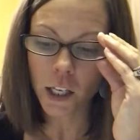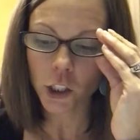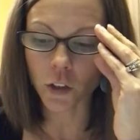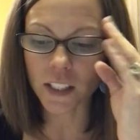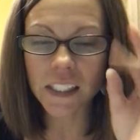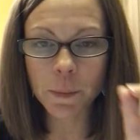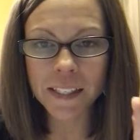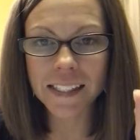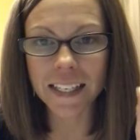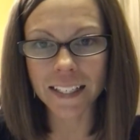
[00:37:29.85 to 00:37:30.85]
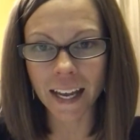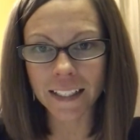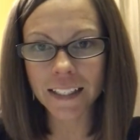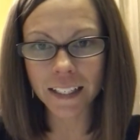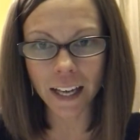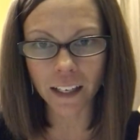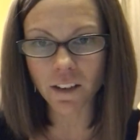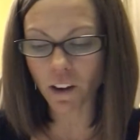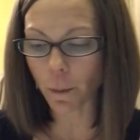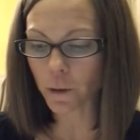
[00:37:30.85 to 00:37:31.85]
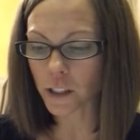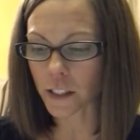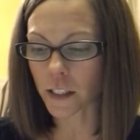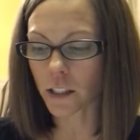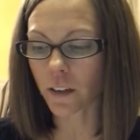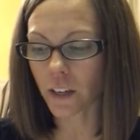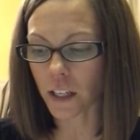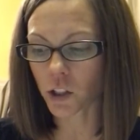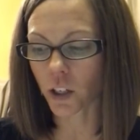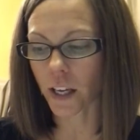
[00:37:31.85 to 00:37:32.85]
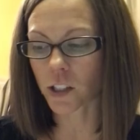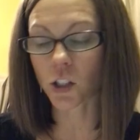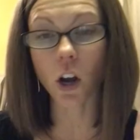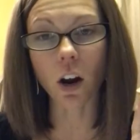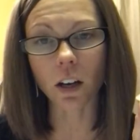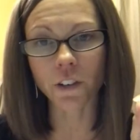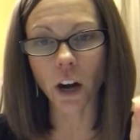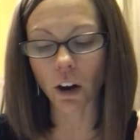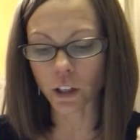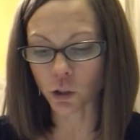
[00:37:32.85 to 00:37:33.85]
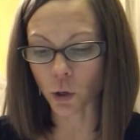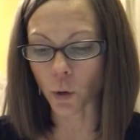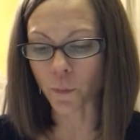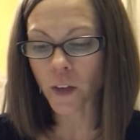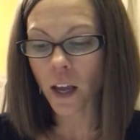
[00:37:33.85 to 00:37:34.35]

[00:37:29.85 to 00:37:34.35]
So this means that 90 to 95% of cancer cases are under our control.